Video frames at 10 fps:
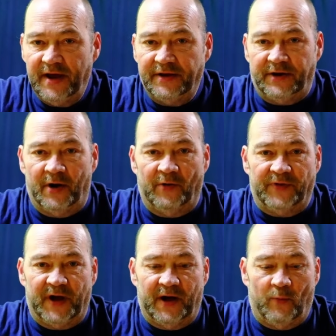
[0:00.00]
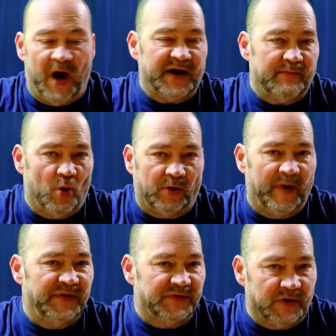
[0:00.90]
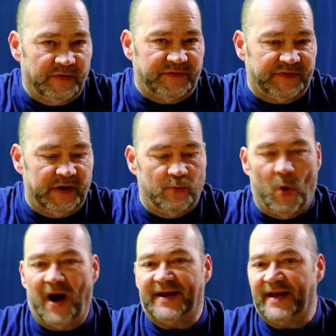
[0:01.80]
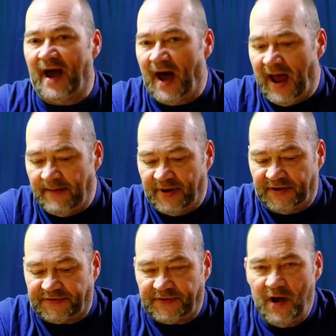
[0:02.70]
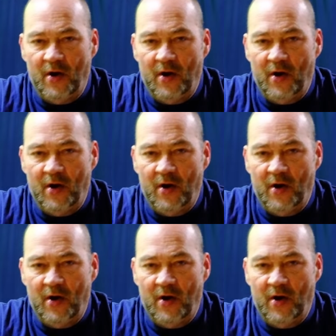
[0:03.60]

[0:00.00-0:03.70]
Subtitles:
you know, the wanting more resolution, wanting IBIS,